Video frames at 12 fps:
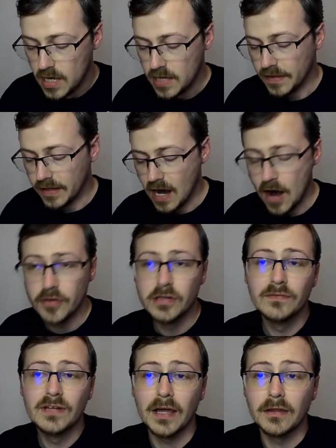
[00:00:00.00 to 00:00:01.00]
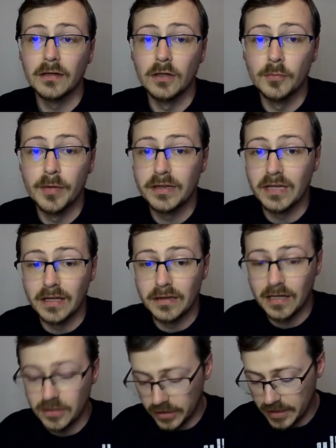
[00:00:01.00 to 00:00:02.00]
The character of Dexter Lumis, they
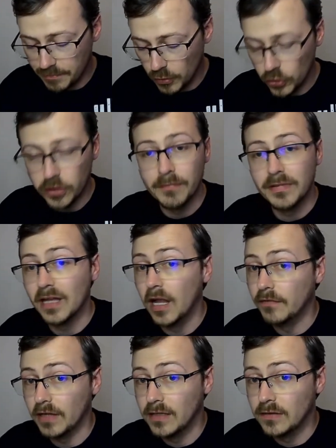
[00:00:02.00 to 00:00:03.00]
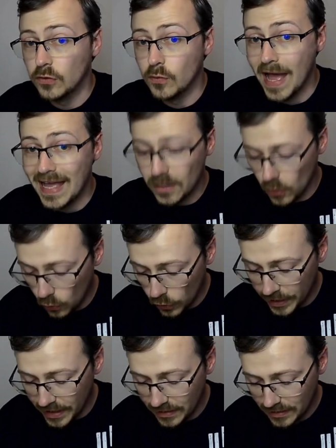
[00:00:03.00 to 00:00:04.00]
essentially booked themselves into a
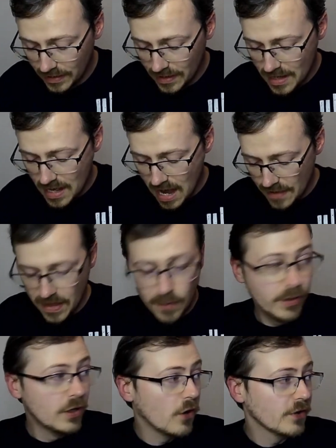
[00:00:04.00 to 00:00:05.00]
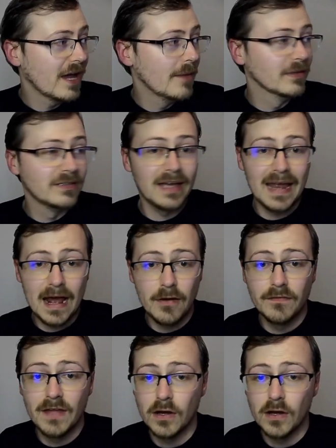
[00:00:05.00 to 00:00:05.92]
corner, and they were not able to get out of that